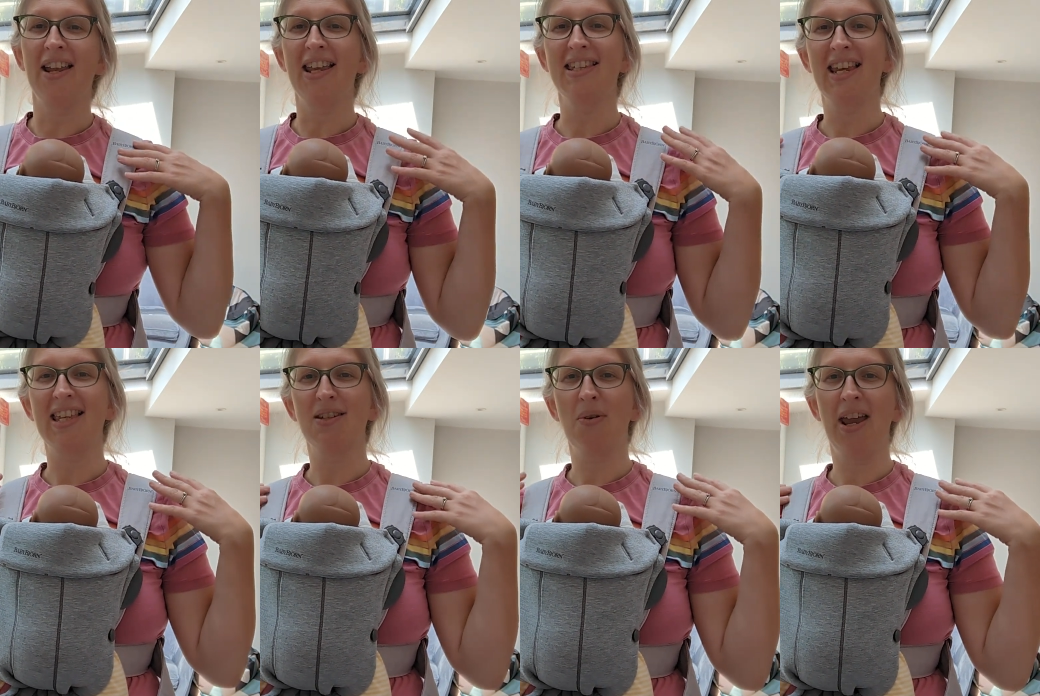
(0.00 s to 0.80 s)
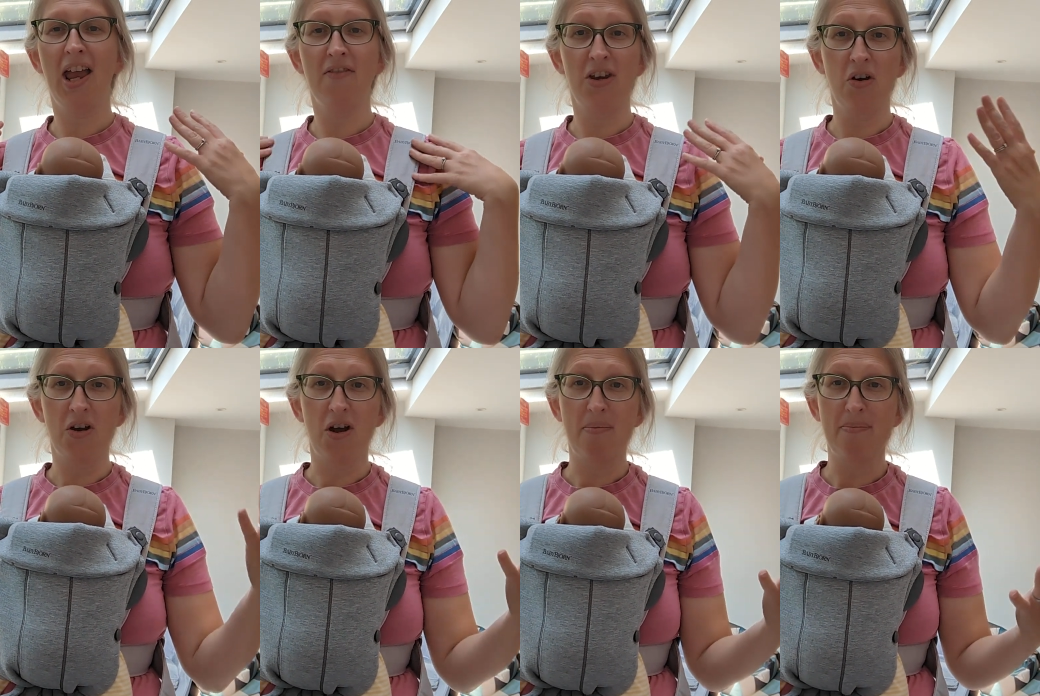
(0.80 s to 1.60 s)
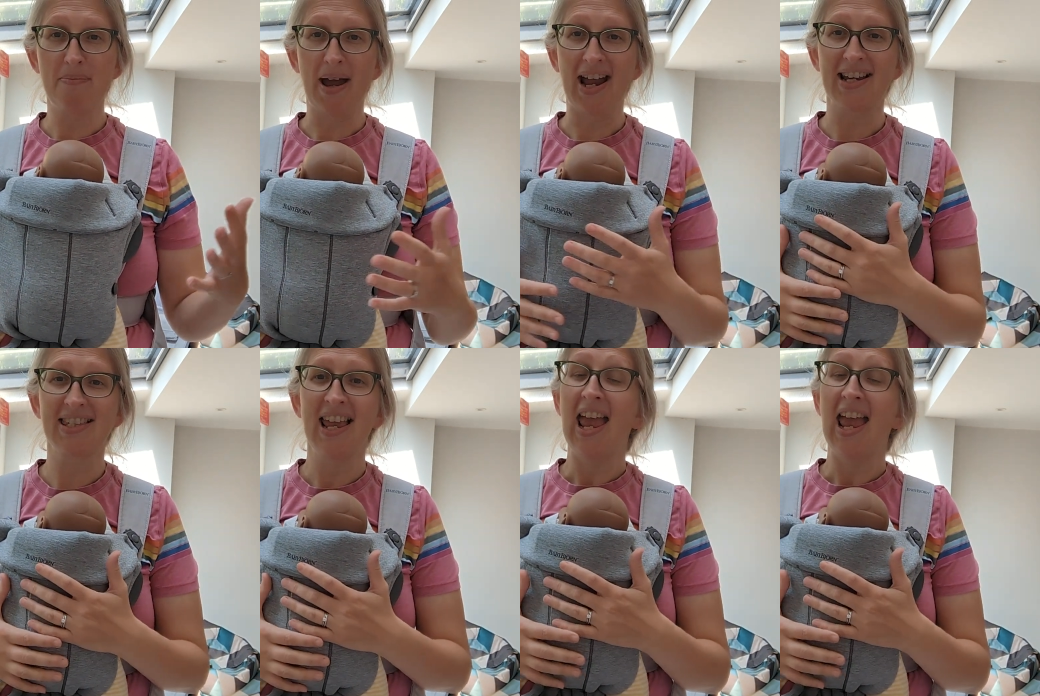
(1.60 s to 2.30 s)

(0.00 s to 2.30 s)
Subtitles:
and this gets quite heavy on our backs.